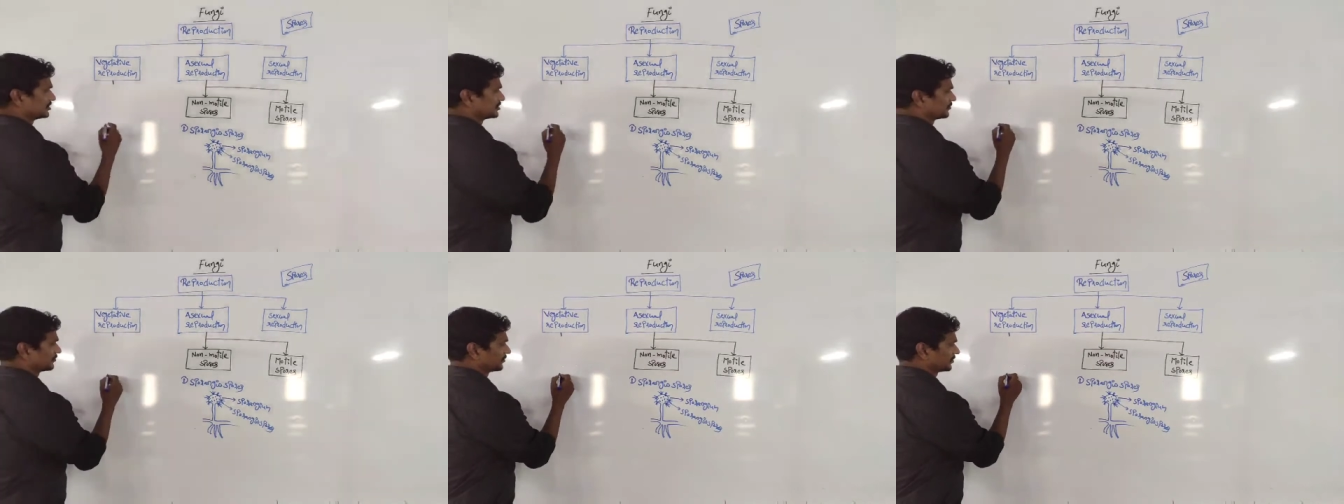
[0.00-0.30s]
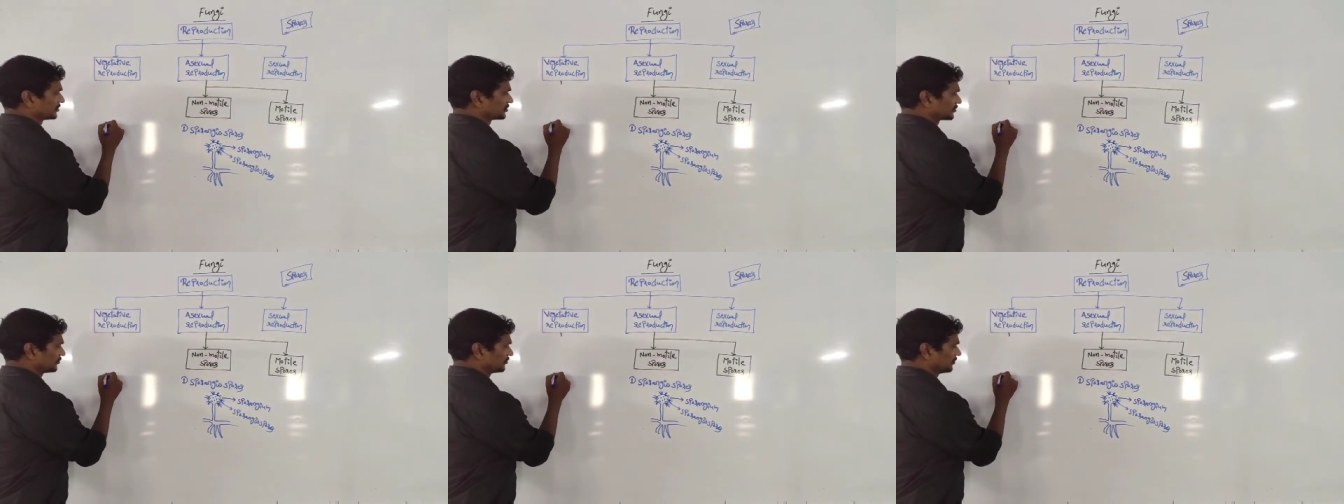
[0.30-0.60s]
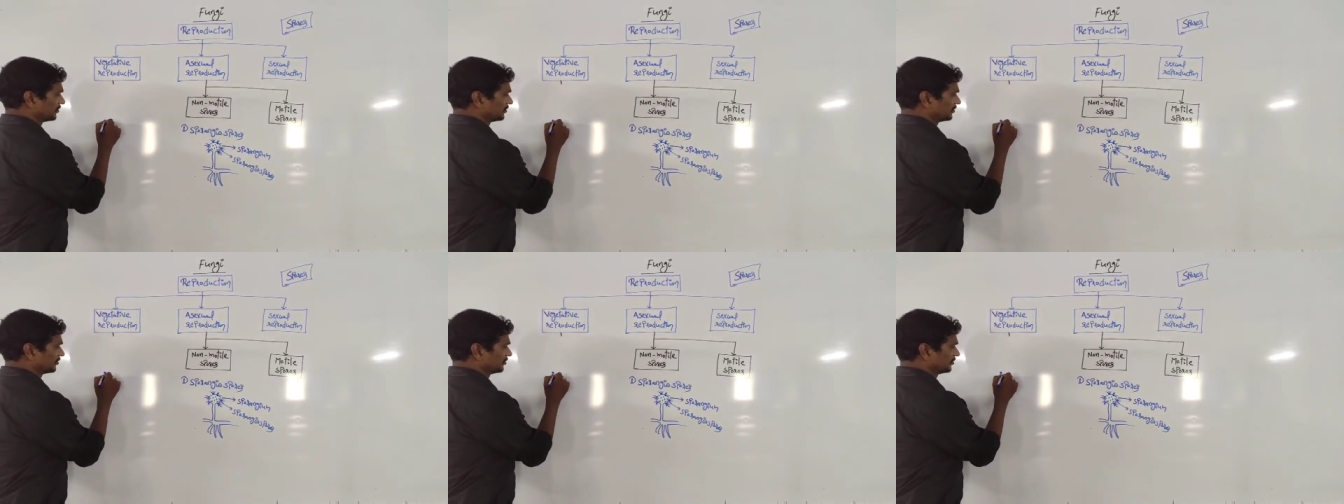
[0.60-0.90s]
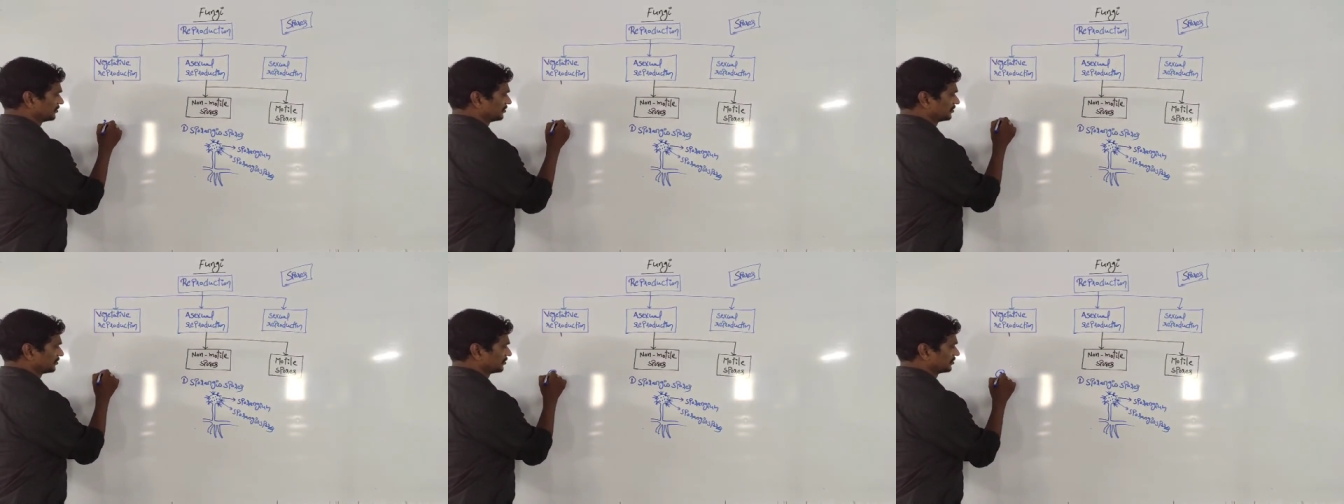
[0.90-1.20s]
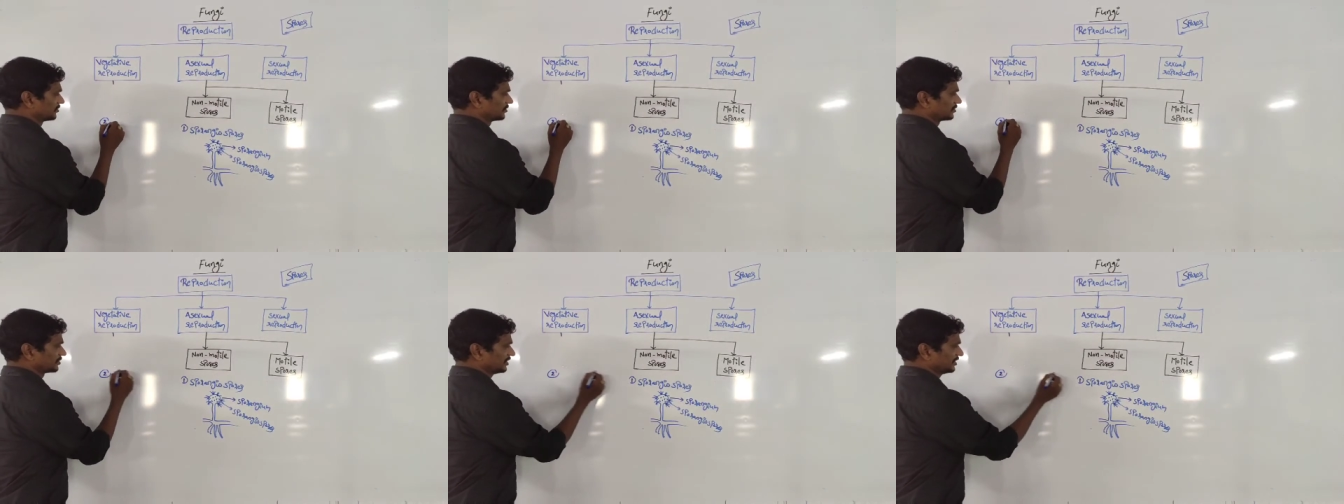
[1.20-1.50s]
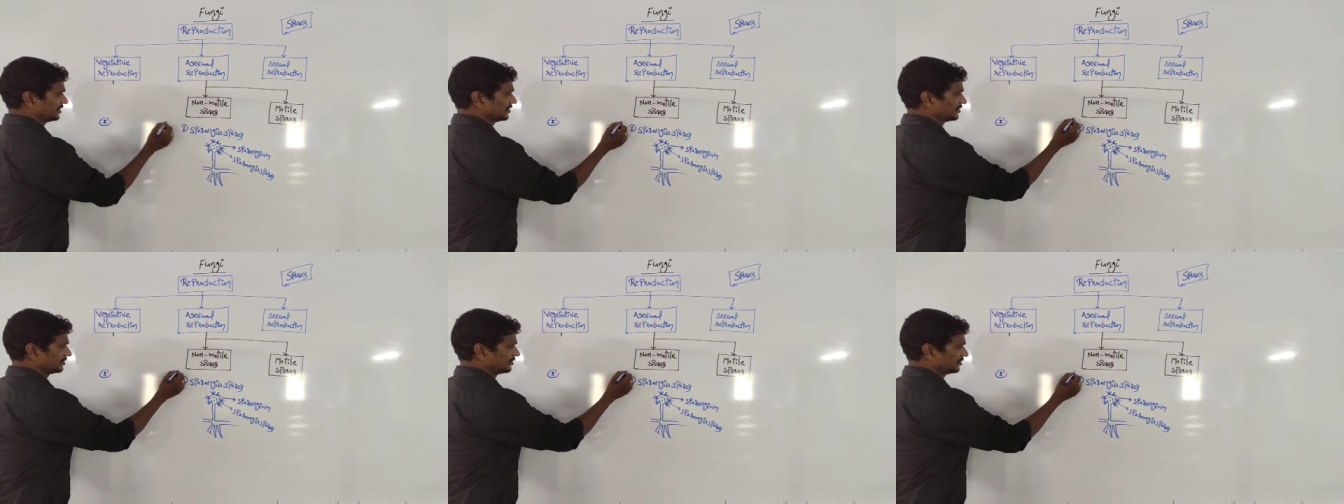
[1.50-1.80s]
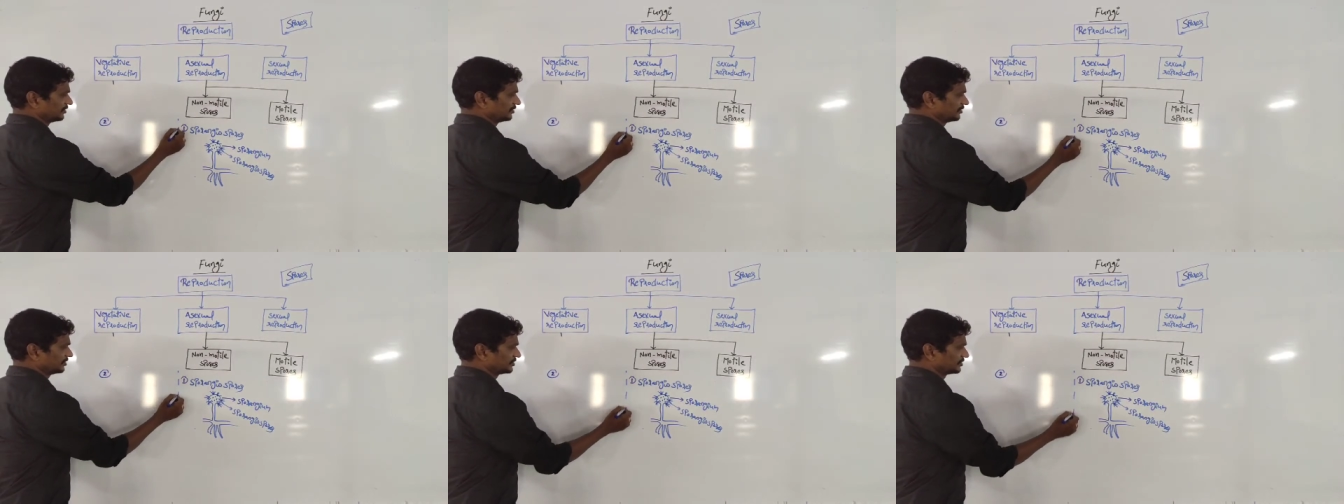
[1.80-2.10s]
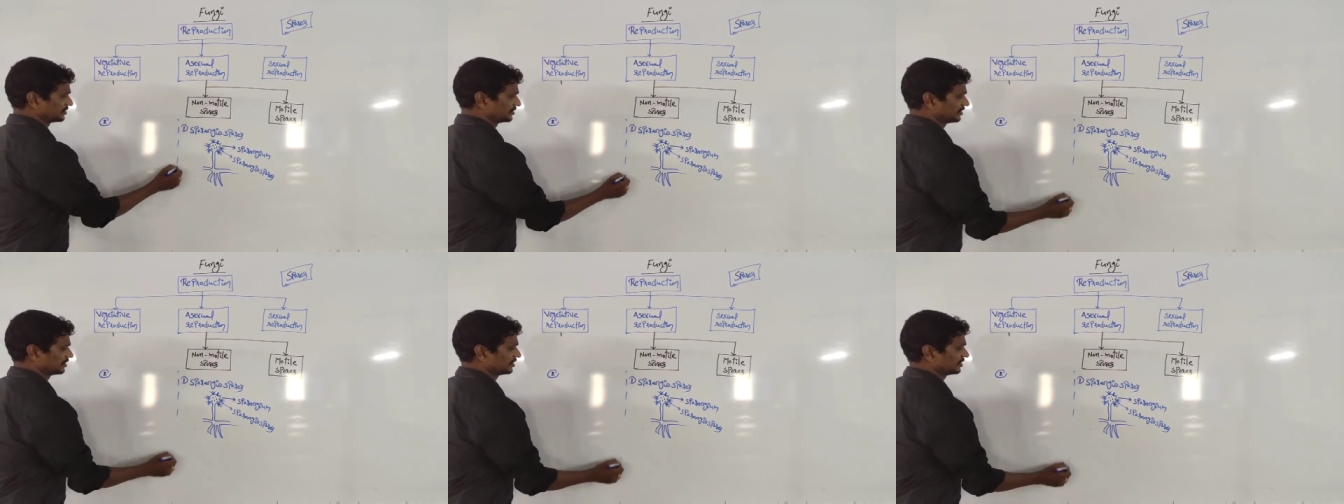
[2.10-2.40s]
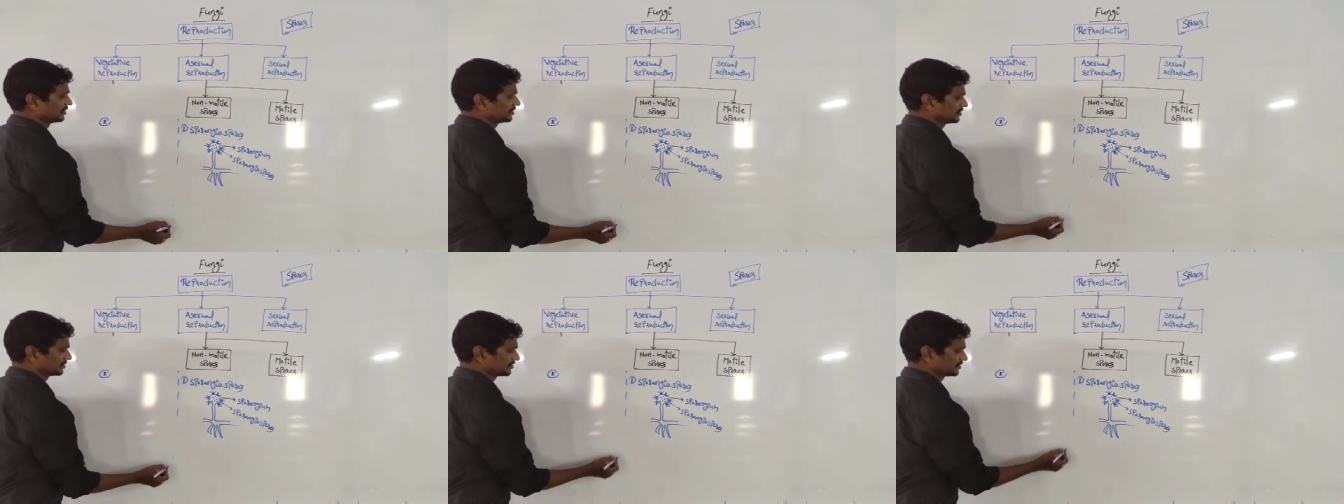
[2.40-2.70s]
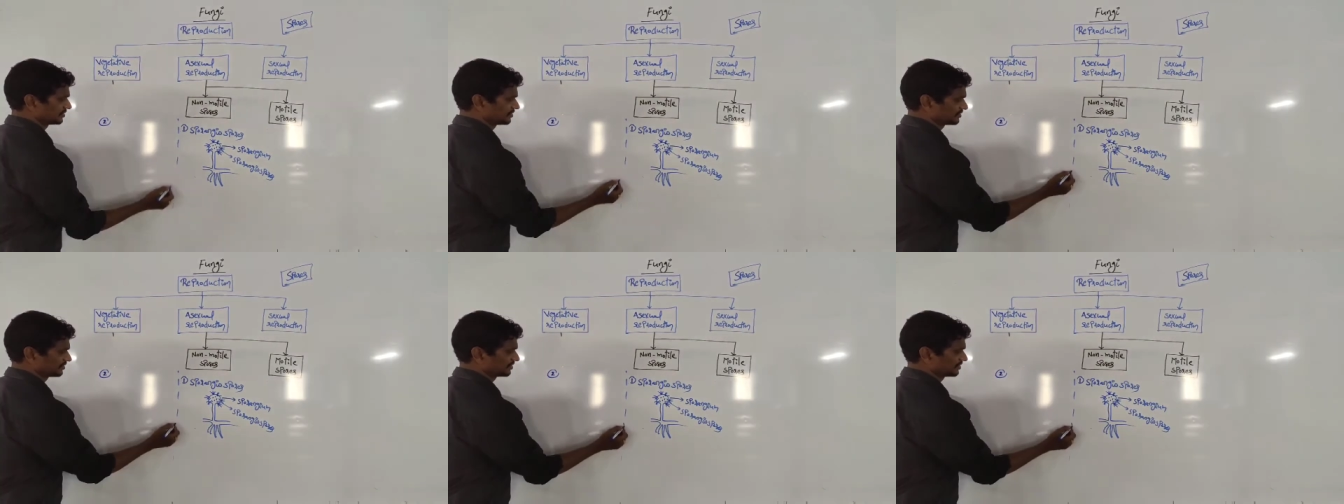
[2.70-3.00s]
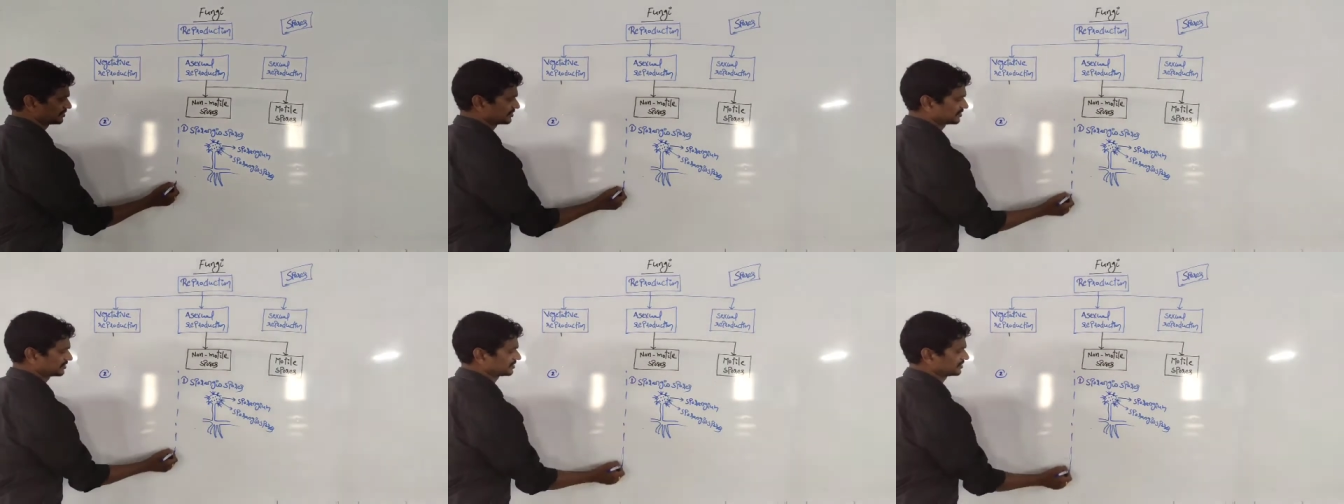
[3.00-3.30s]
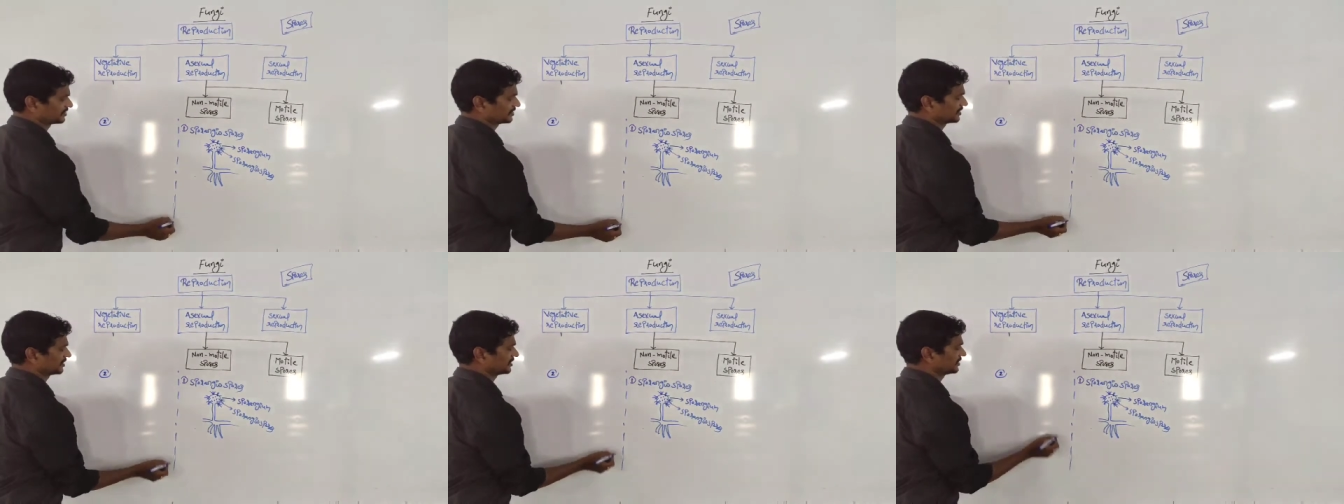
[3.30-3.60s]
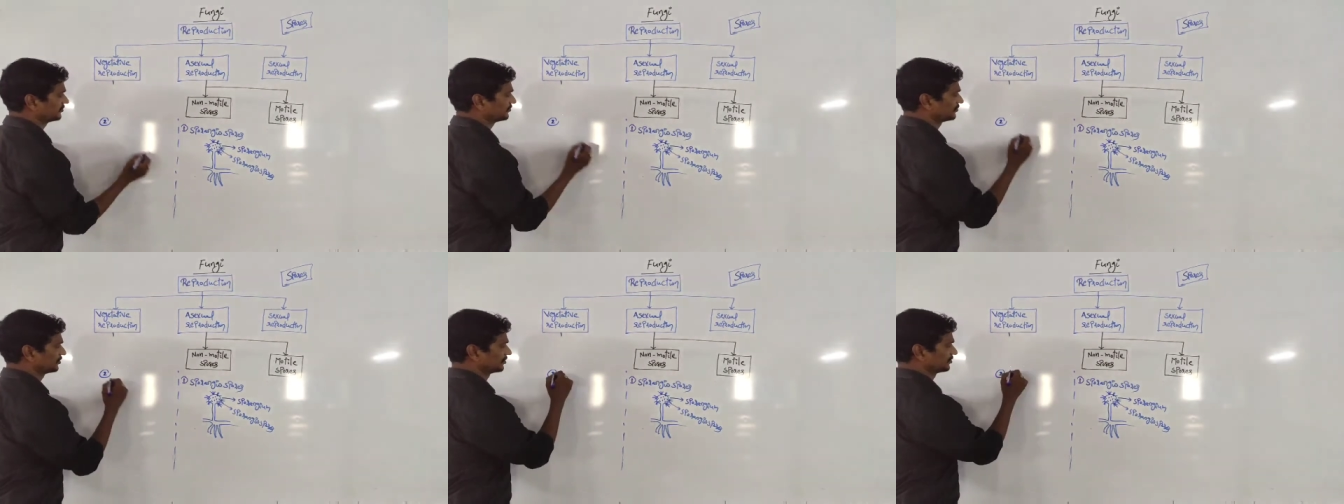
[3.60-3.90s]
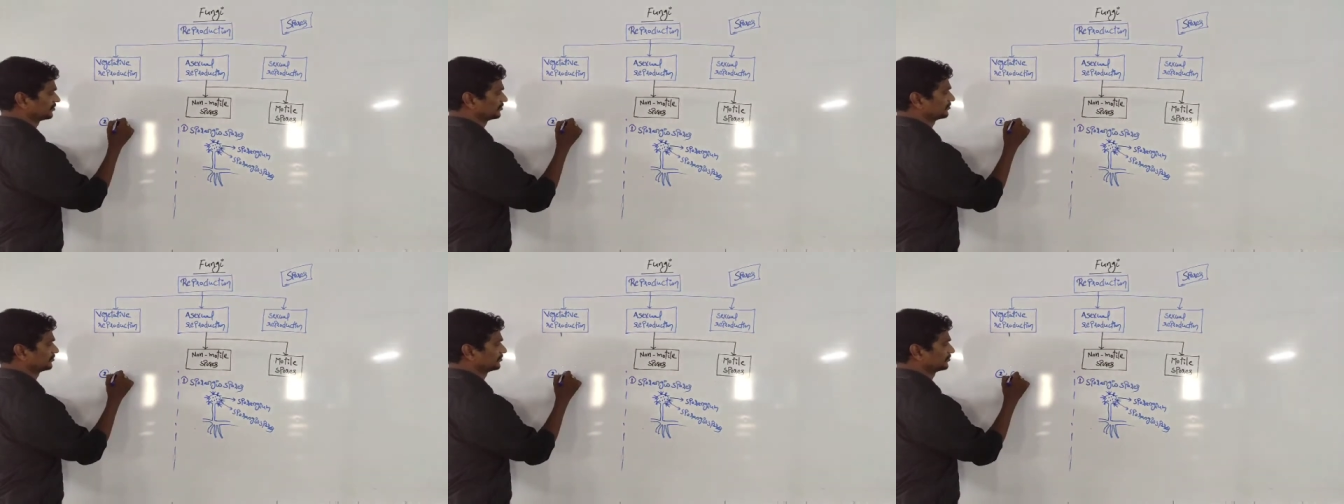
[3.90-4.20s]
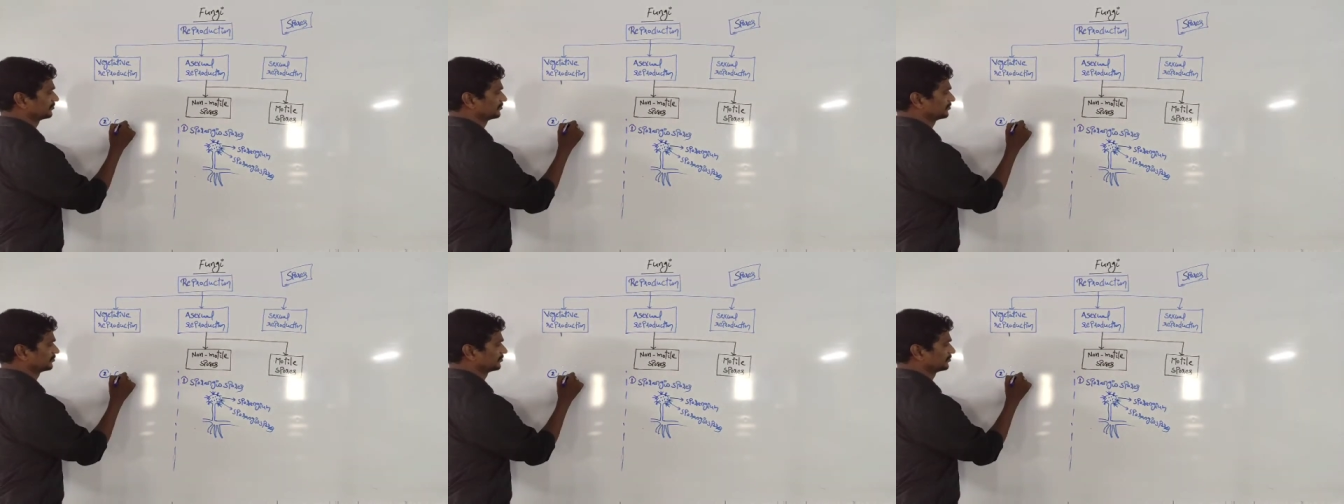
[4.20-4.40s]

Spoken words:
That is the first one. Right? This is the second one.